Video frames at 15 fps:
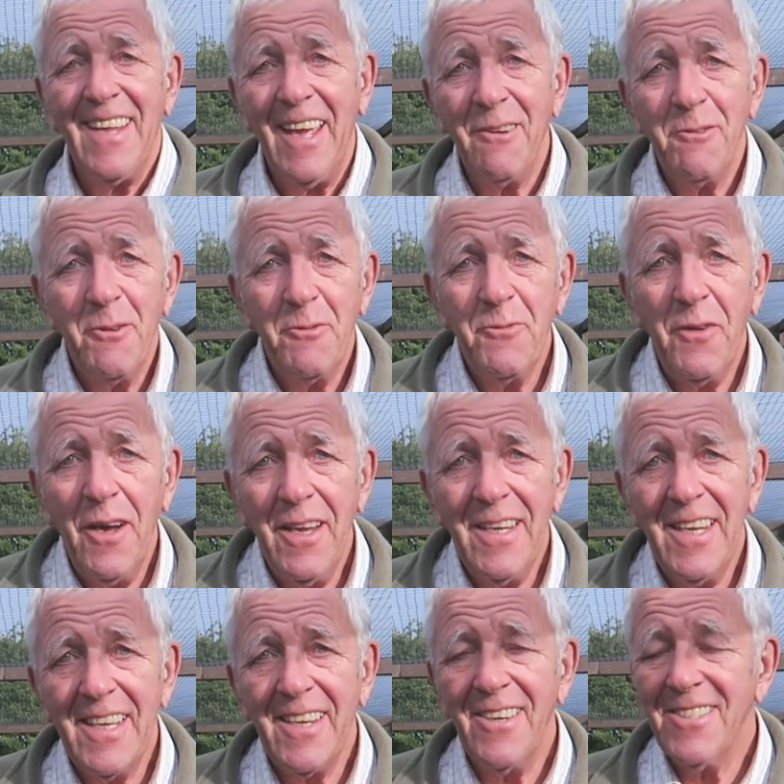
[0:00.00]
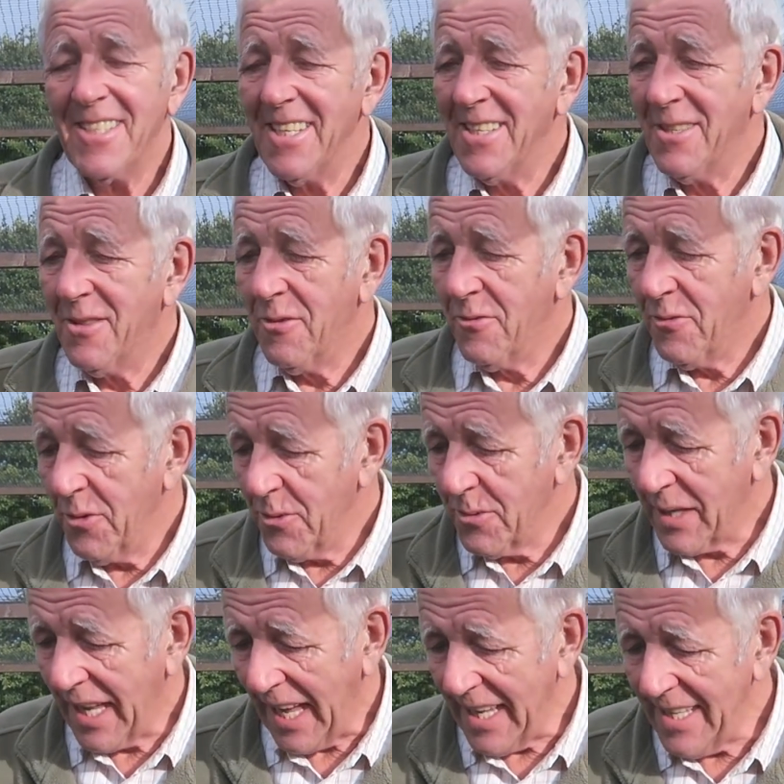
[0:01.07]
Now we've finally got into the
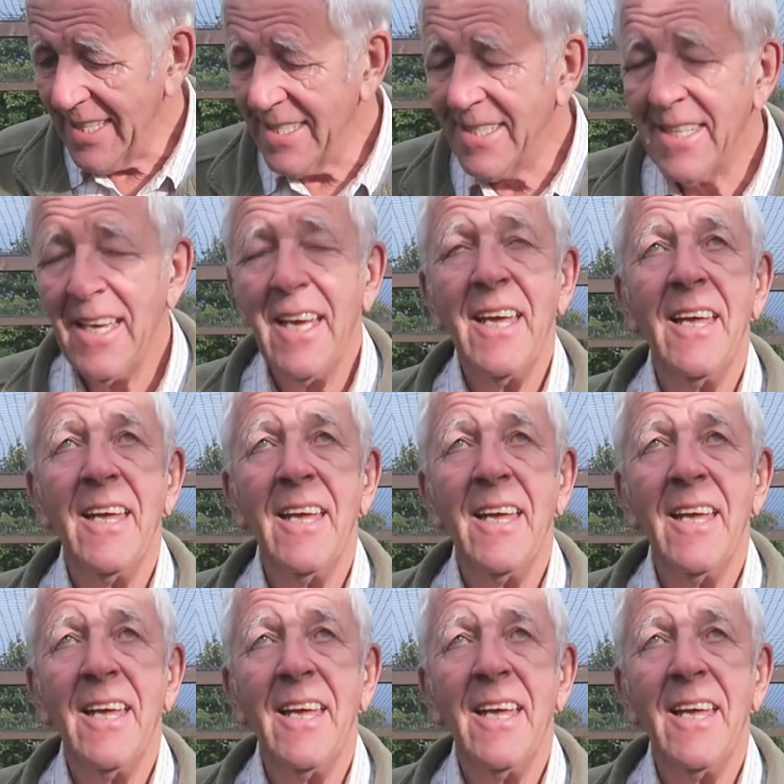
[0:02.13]
fruit cage,